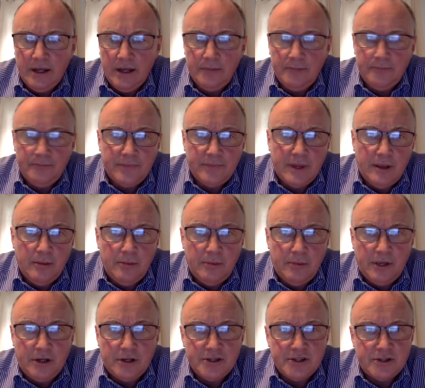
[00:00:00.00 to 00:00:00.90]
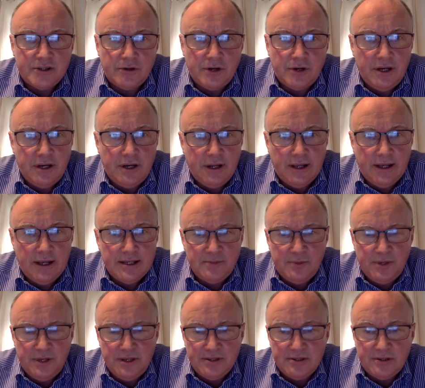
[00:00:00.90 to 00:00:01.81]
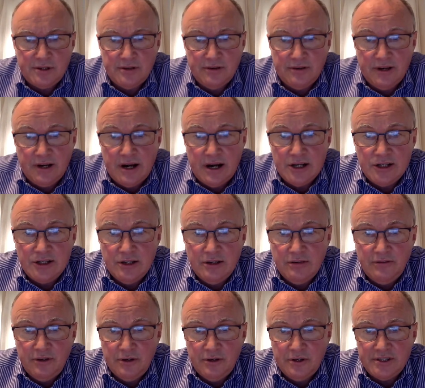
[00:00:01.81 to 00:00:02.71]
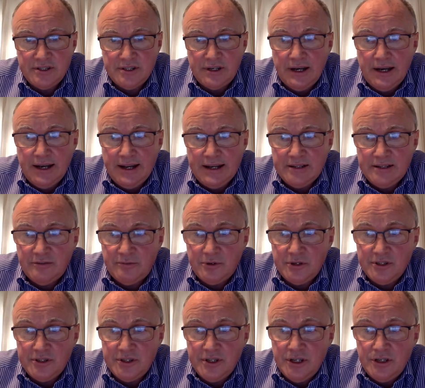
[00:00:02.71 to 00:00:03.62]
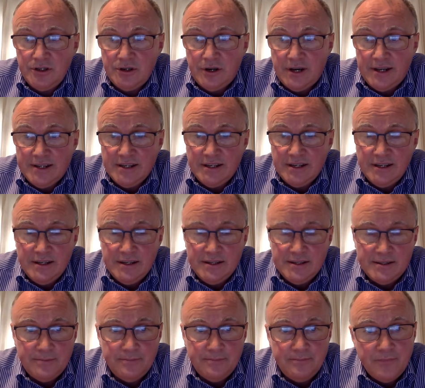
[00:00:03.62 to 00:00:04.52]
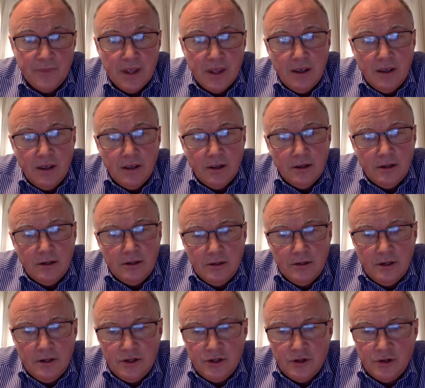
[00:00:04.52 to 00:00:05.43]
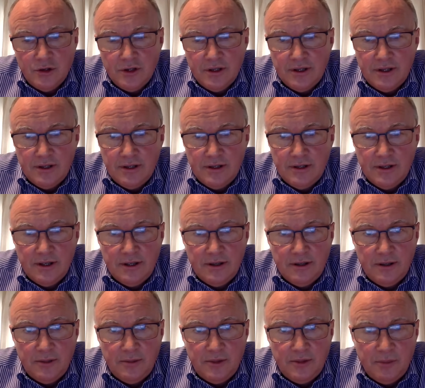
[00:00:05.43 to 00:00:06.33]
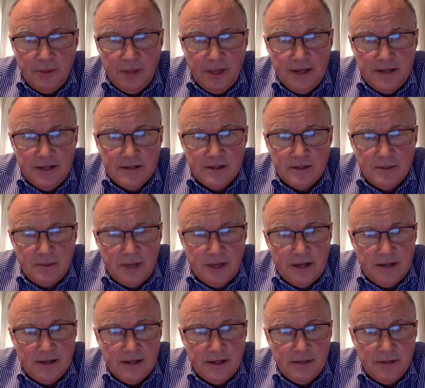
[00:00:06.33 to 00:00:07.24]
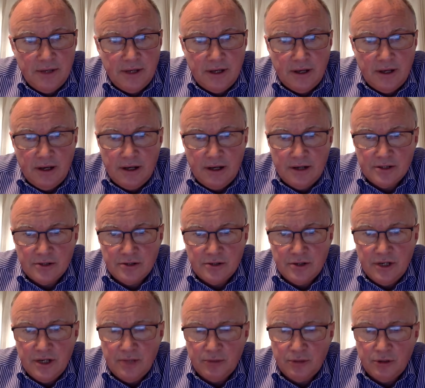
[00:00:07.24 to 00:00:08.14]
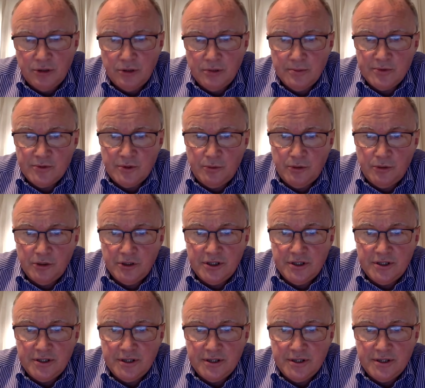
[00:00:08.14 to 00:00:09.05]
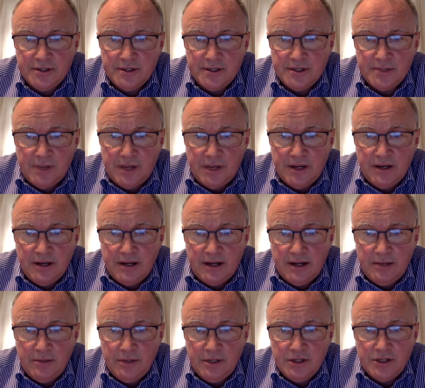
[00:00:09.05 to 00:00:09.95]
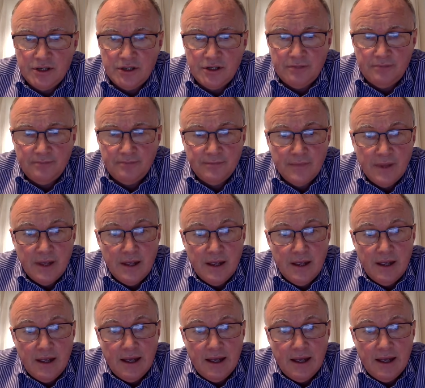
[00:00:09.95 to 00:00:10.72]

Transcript: Well, eh, because screening has been sort of largely viewed as an elective procedure as it is, during the, the, the, peaks of the pandemic, a lot of screening programs were put into suspended animation.